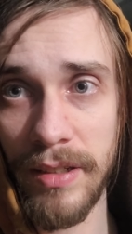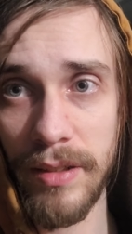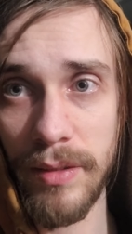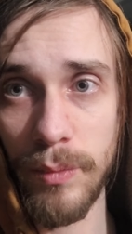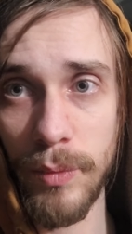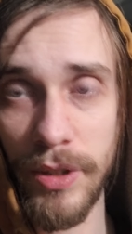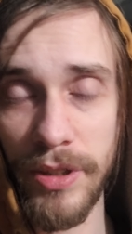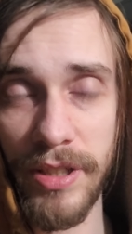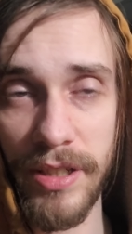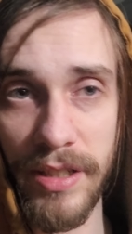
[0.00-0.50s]

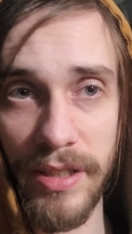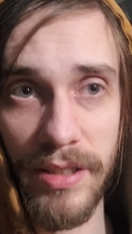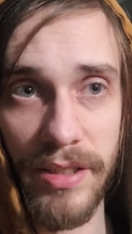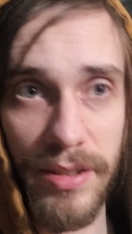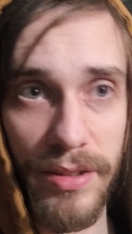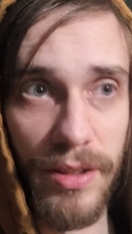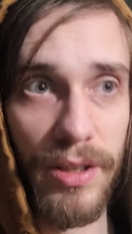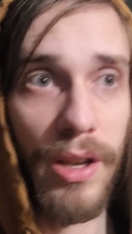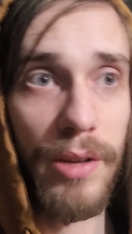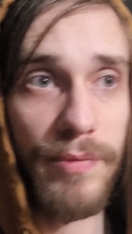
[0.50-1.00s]
with
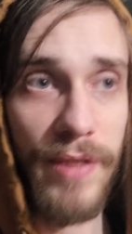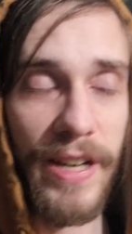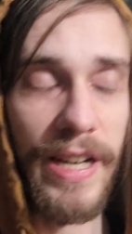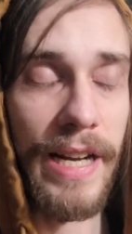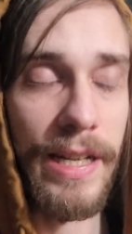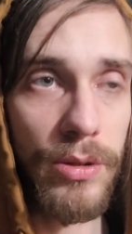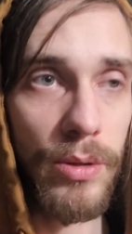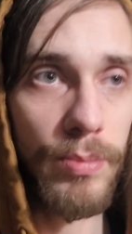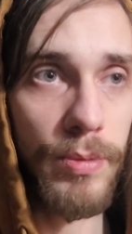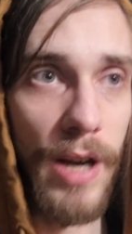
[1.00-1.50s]
these
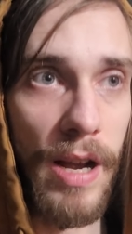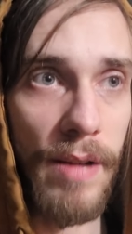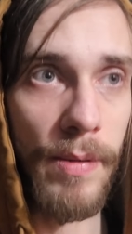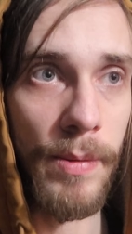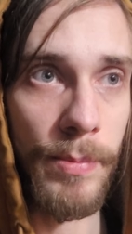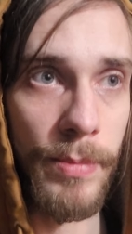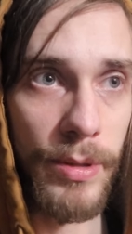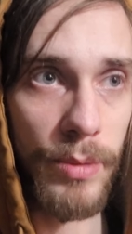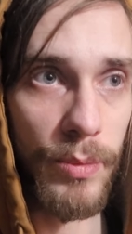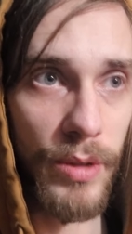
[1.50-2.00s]
financial
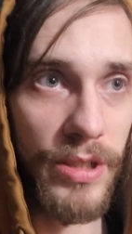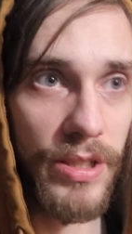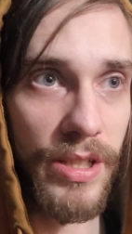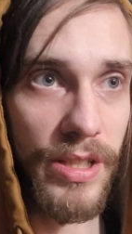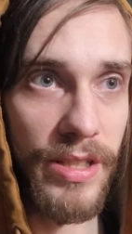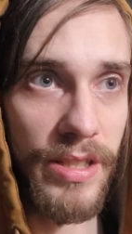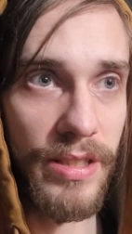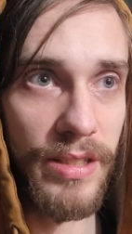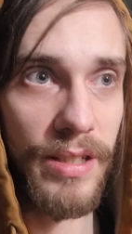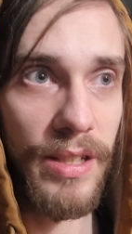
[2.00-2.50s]
problems, which
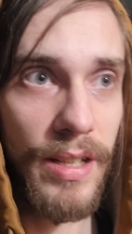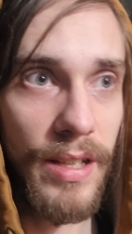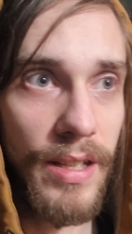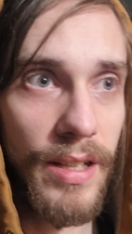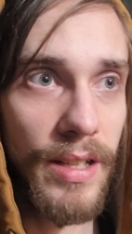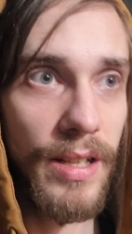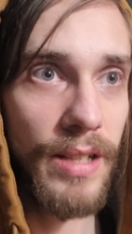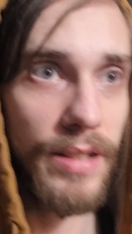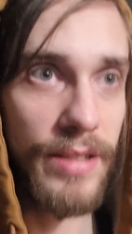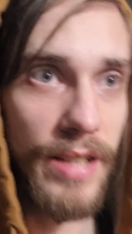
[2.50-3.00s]
has
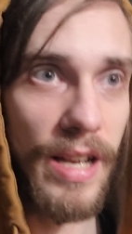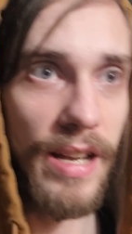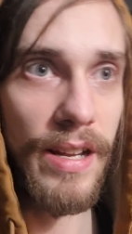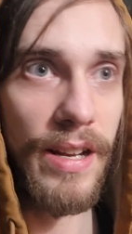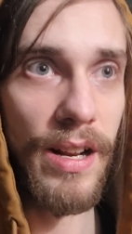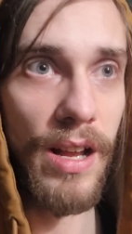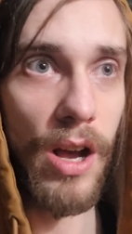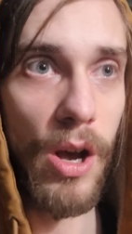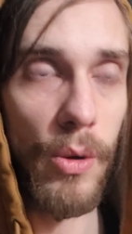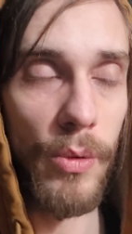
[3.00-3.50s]

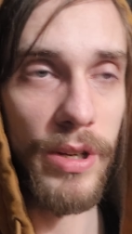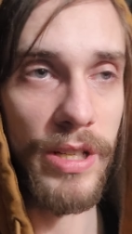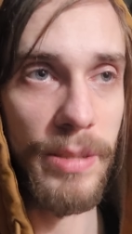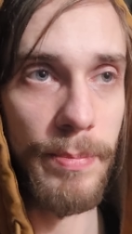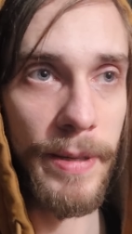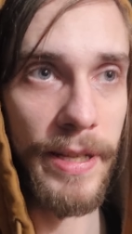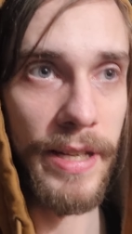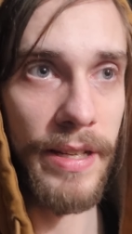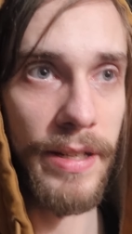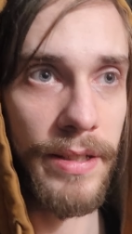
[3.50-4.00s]
not always
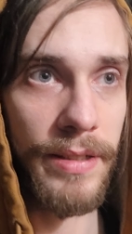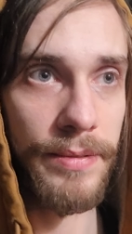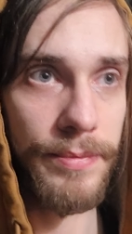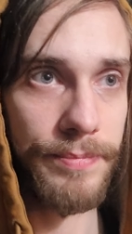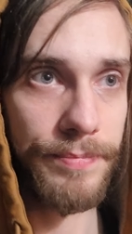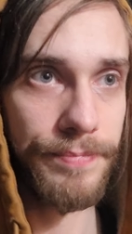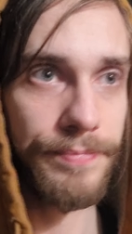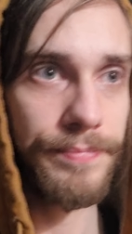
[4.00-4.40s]
been